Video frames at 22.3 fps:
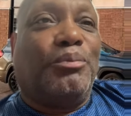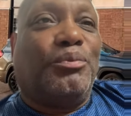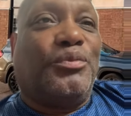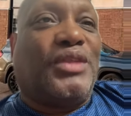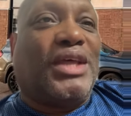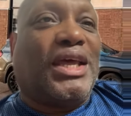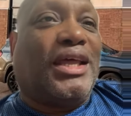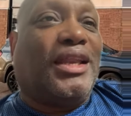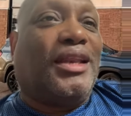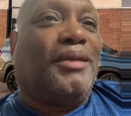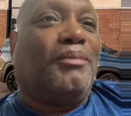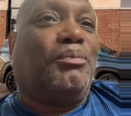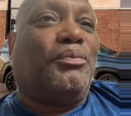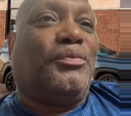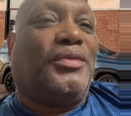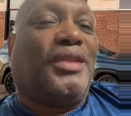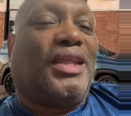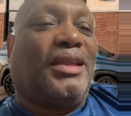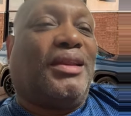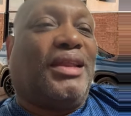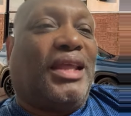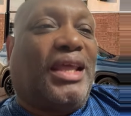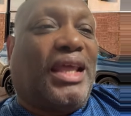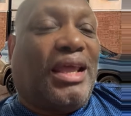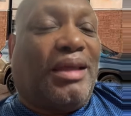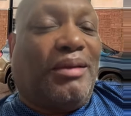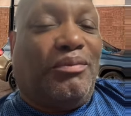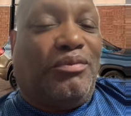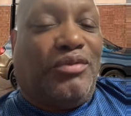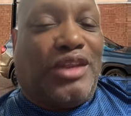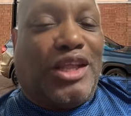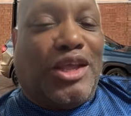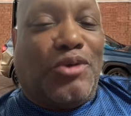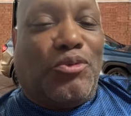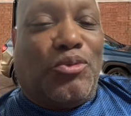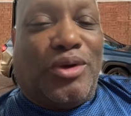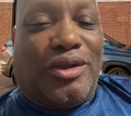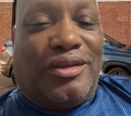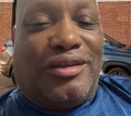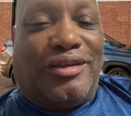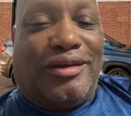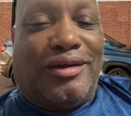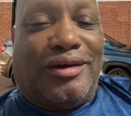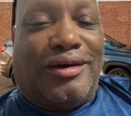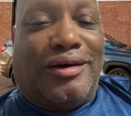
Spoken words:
that there was